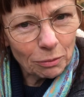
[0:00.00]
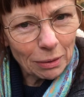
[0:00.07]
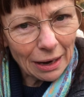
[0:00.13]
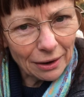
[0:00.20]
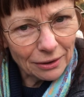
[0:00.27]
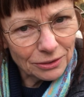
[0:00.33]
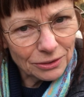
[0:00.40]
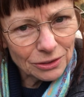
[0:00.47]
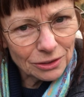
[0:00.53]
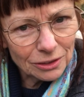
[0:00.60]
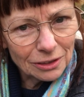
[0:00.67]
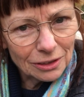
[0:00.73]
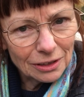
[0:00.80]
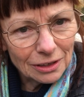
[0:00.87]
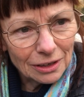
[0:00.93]
plant
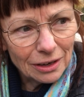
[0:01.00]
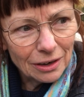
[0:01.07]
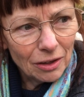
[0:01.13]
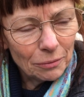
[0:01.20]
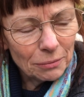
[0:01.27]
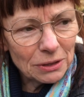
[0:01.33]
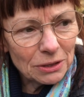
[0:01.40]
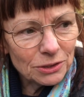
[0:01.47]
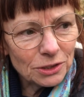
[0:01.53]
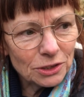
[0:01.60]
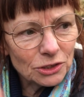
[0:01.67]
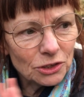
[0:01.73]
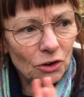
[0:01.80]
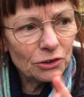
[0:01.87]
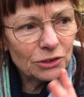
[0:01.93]
because
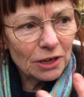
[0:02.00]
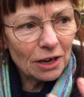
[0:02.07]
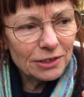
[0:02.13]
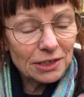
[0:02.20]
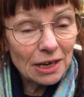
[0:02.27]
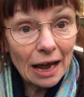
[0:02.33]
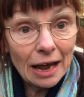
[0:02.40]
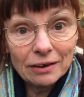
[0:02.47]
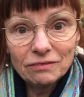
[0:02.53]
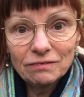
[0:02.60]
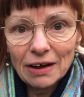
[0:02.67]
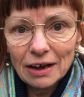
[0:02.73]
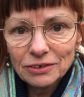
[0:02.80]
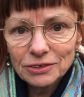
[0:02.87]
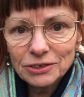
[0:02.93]
it's not as
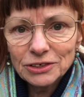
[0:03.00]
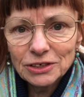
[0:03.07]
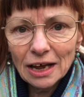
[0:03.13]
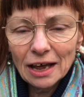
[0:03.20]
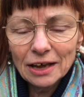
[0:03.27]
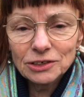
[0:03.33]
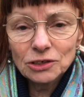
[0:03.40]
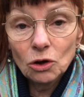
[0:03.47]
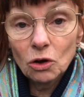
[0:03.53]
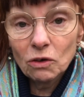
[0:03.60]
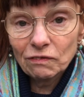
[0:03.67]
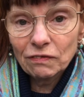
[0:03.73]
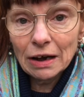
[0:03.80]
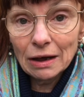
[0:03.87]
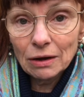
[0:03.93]
advanced. It hasn't got
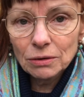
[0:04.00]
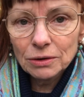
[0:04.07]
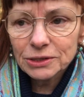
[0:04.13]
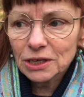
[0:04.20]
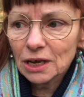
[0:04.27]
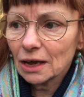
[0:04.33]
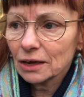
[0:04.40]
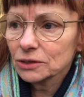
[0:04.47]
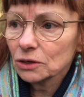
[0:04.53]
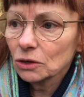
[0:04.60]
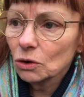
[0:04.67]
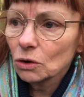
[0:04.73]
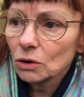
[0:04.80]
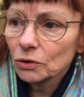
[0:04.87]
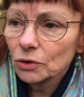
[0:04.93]
flowers, it
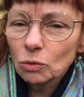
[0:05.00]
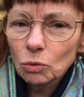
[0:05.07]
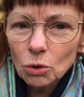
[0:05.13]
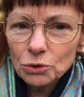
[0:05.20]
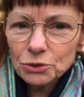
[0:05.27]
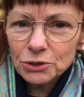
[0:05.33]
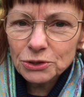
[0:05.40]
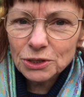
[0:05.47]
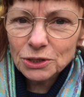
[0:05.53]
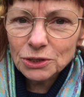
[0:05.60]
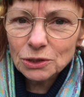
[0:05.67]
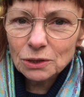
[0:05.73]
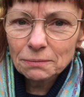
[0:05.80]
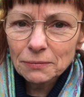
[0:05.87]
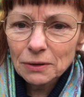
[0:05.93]
hasn't got a water
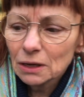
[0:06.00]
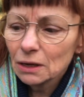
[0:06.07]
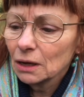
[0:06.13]
system.